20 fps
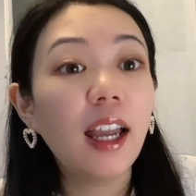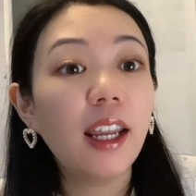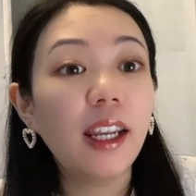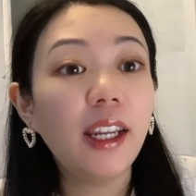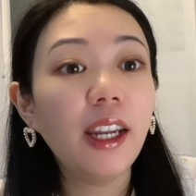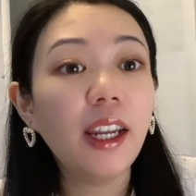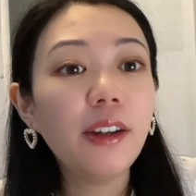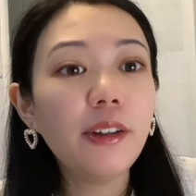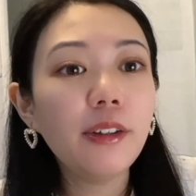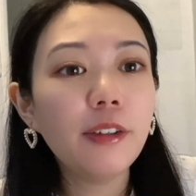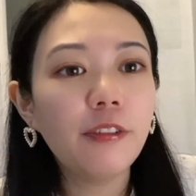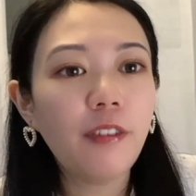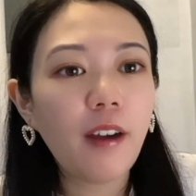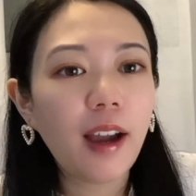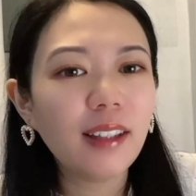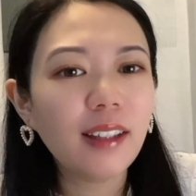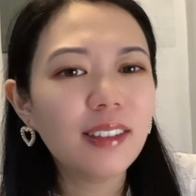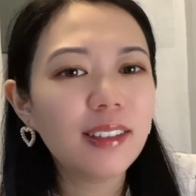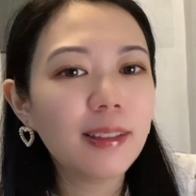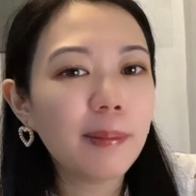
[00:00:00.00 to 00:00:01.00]
Here you
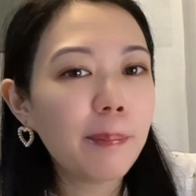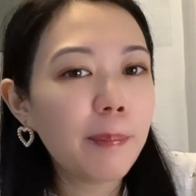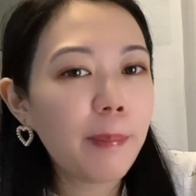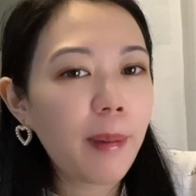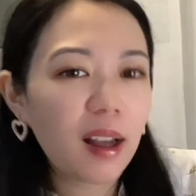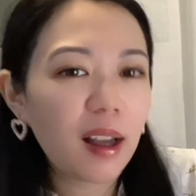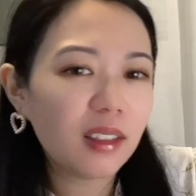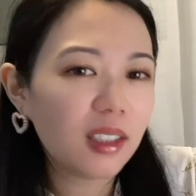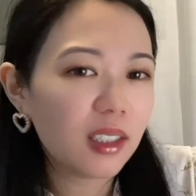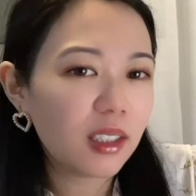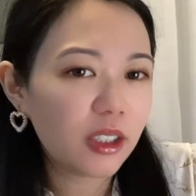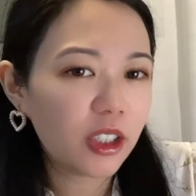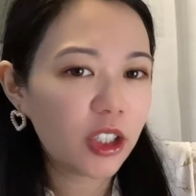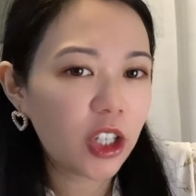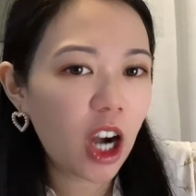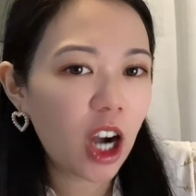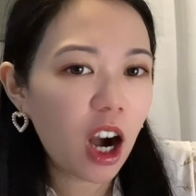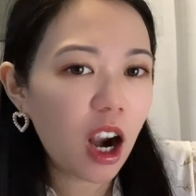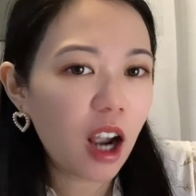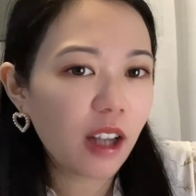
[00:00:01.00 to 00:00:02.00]
find some Bazi
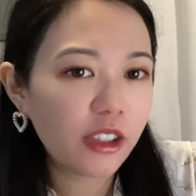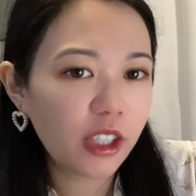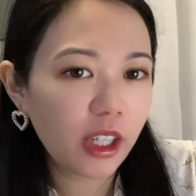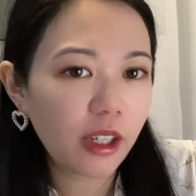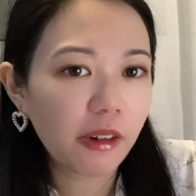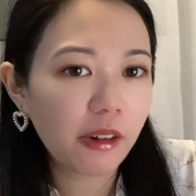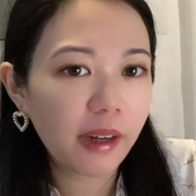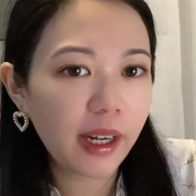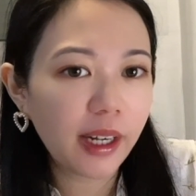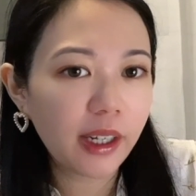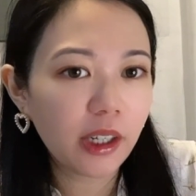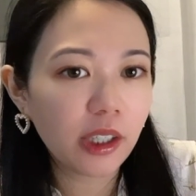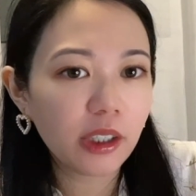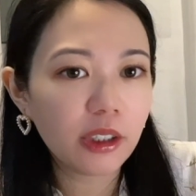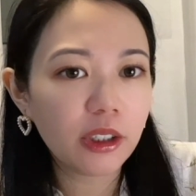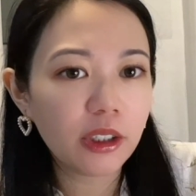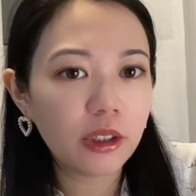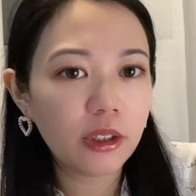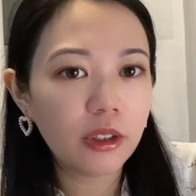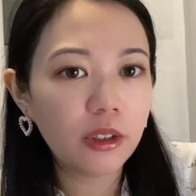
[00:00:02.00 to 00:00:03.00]
chart
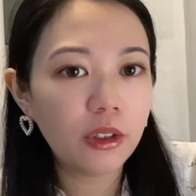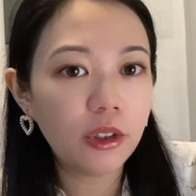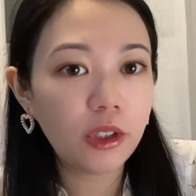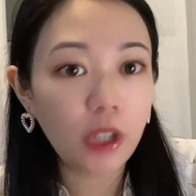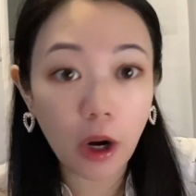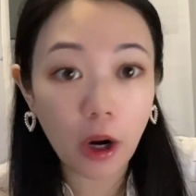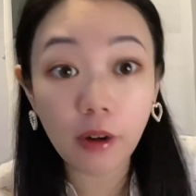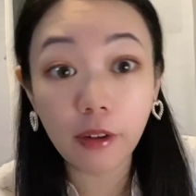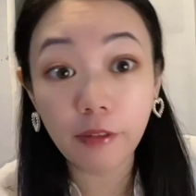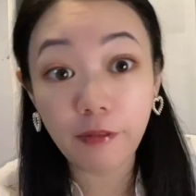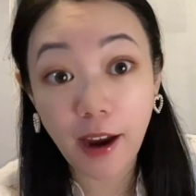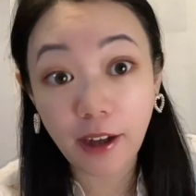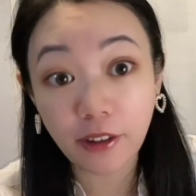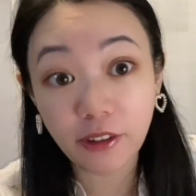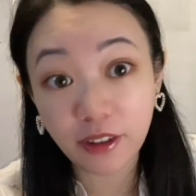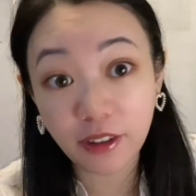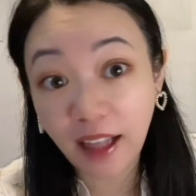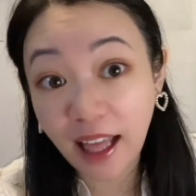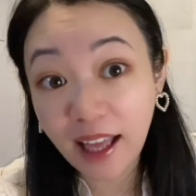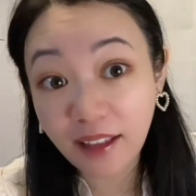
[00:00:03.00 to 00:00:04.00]
generators don't
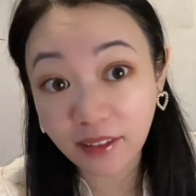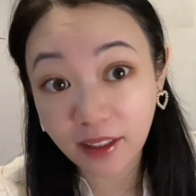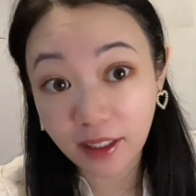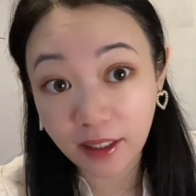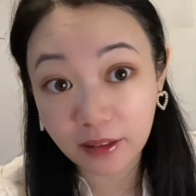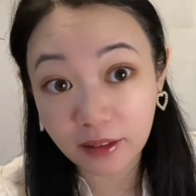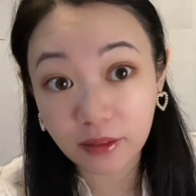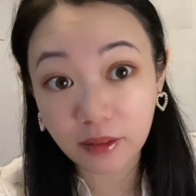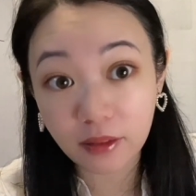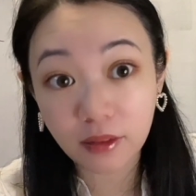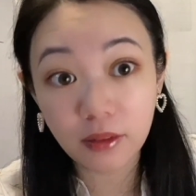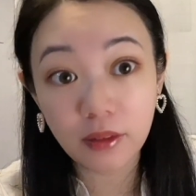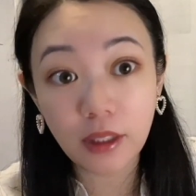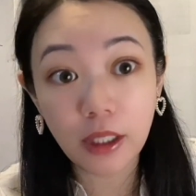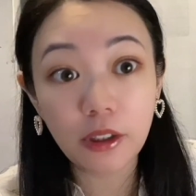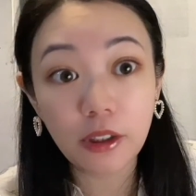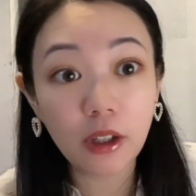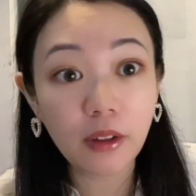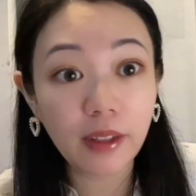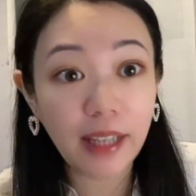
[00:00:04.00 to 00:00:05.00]
factor that in.
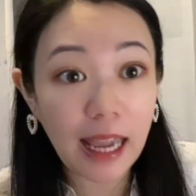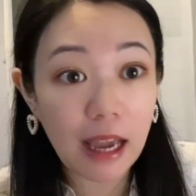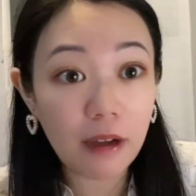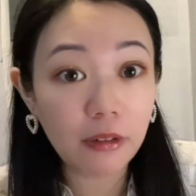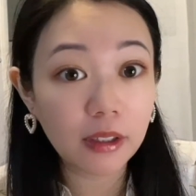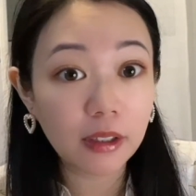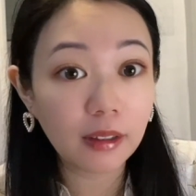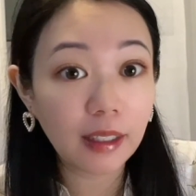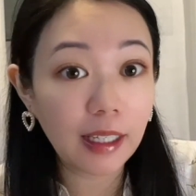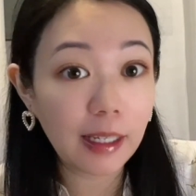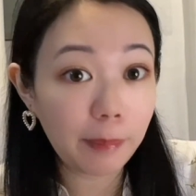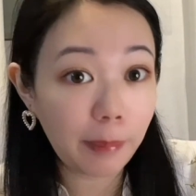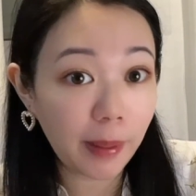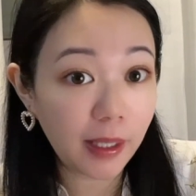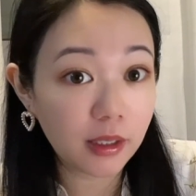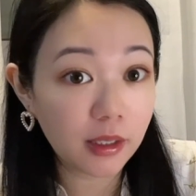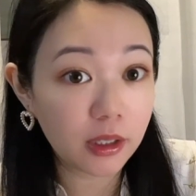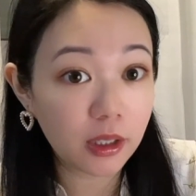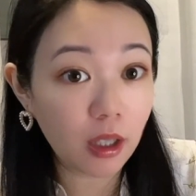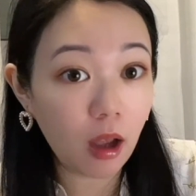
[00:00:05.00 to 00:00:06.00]
They don't calculate
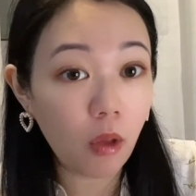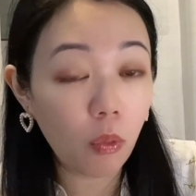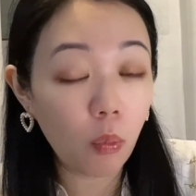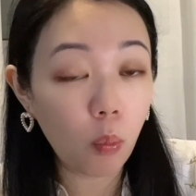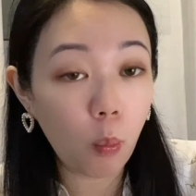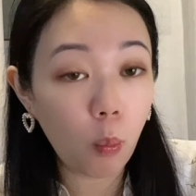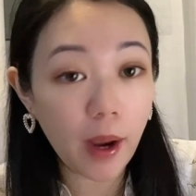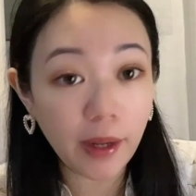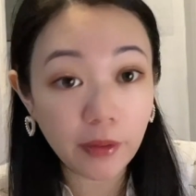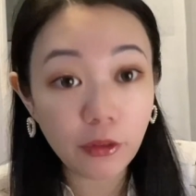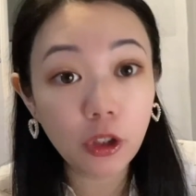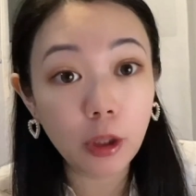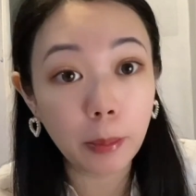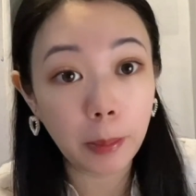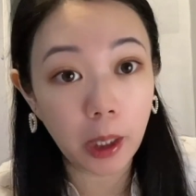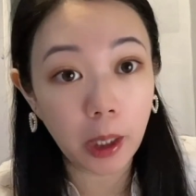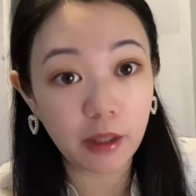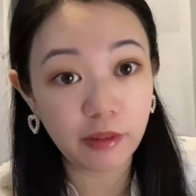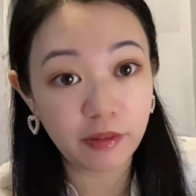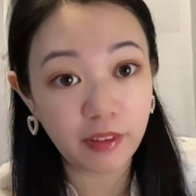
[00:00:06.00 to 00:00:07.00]
based on when your
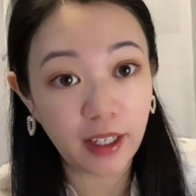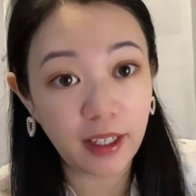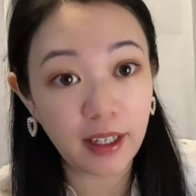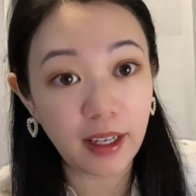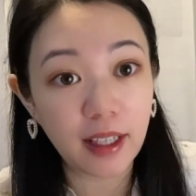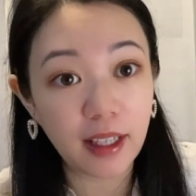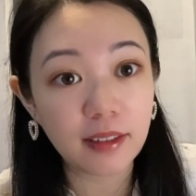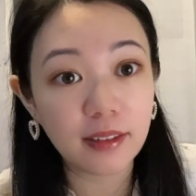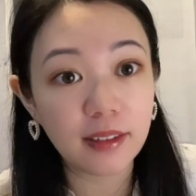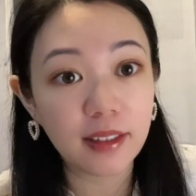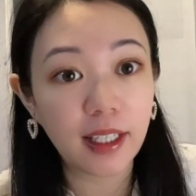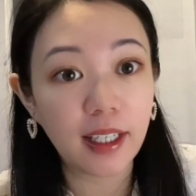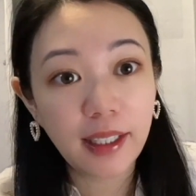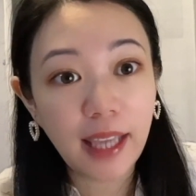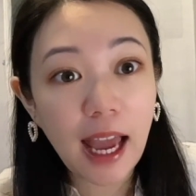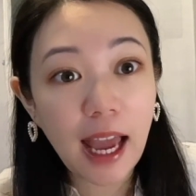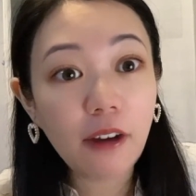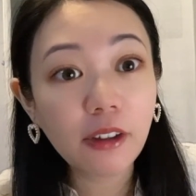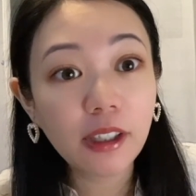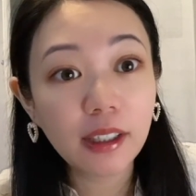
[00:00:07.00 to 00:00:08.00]
birthday is. They
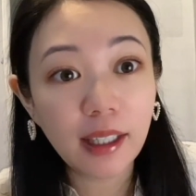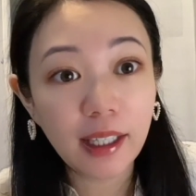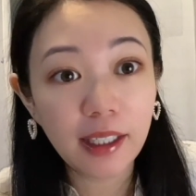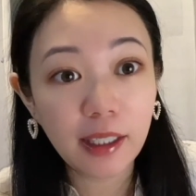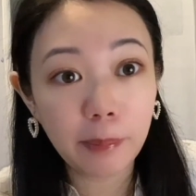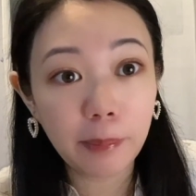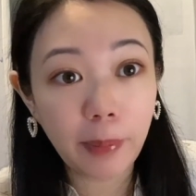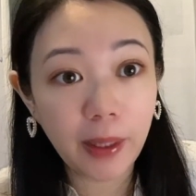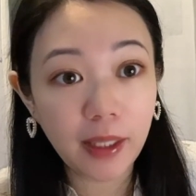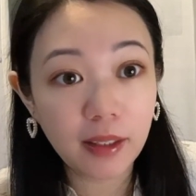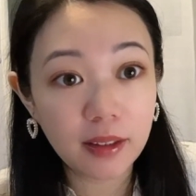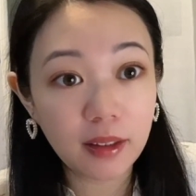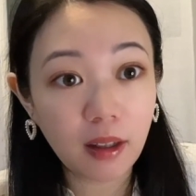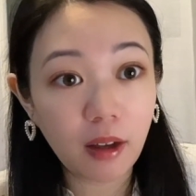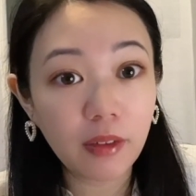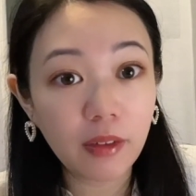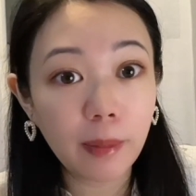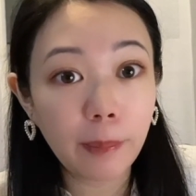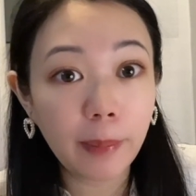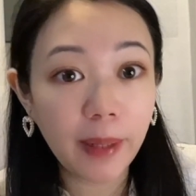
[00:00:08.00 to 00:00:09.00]
calculate it based
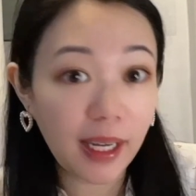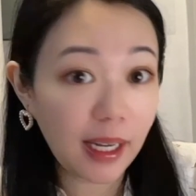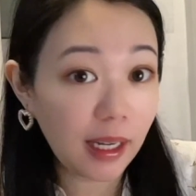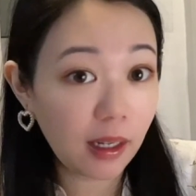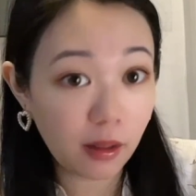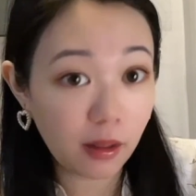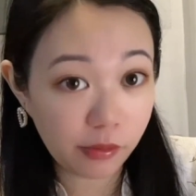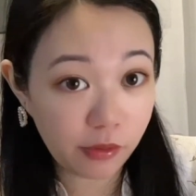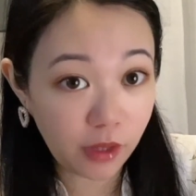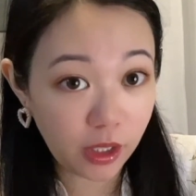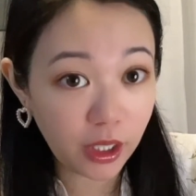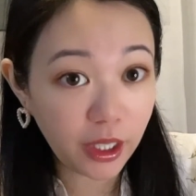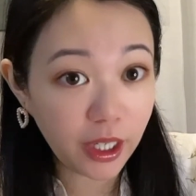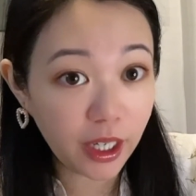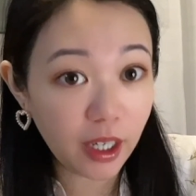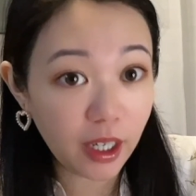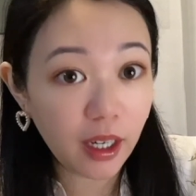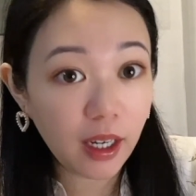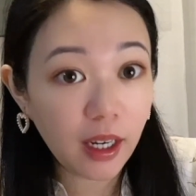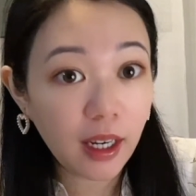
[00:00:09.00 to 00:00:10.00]
on the beginning of the
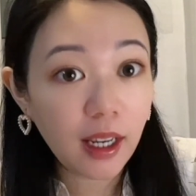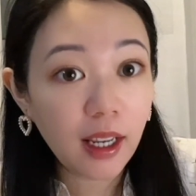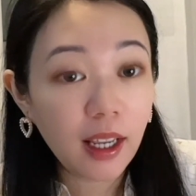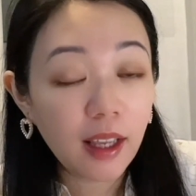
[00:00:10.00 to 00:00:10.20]
year.